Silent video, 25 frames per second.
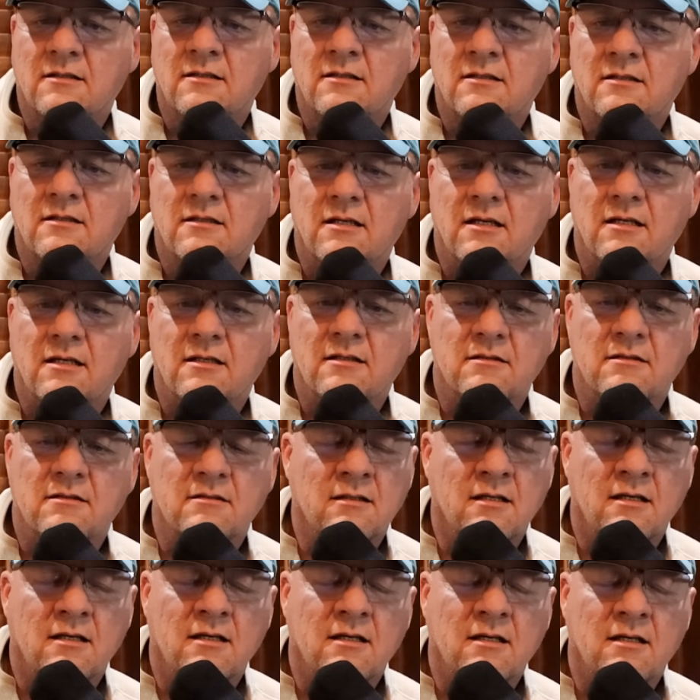And
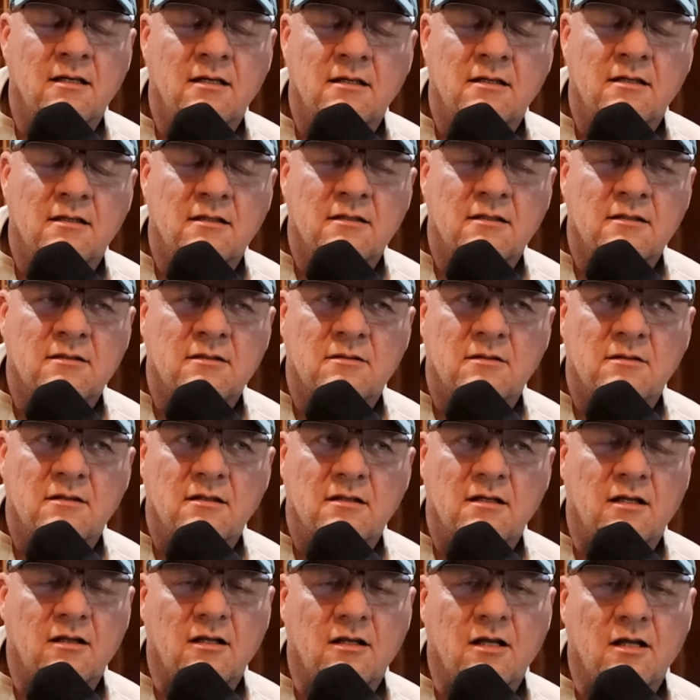
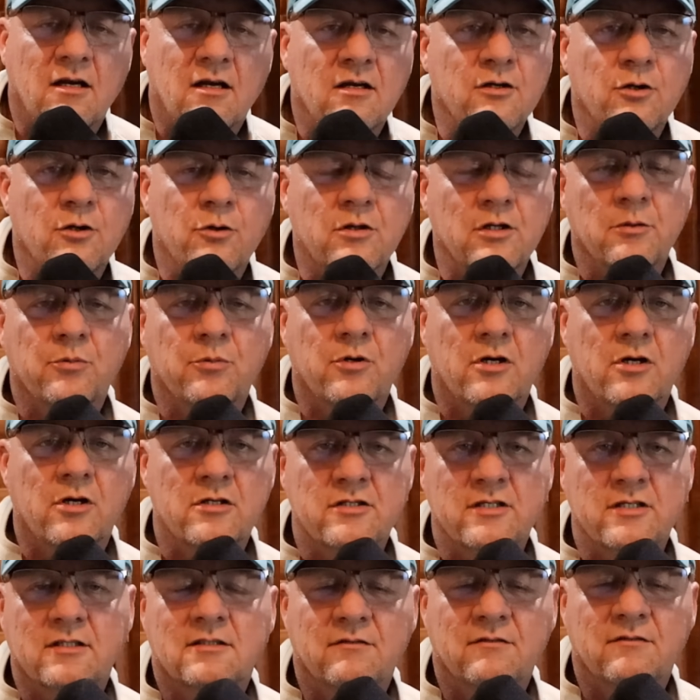a lot of nuclear
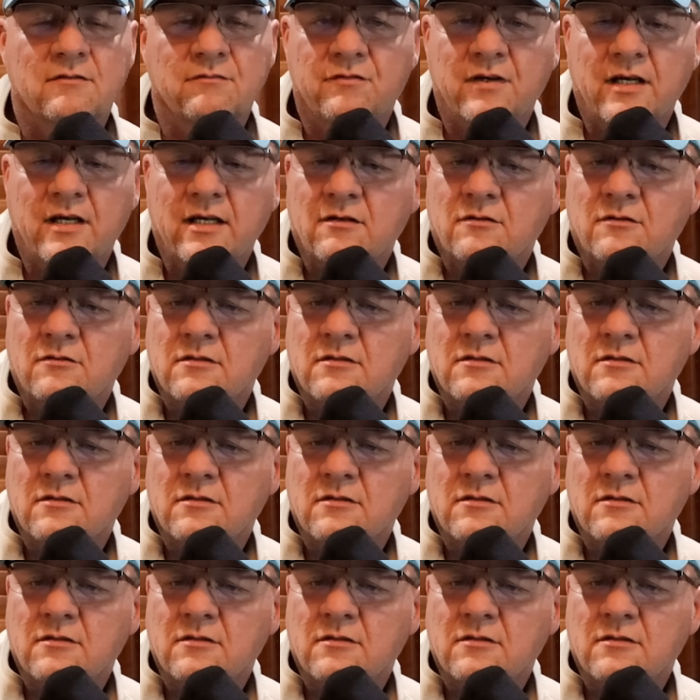projects have failed.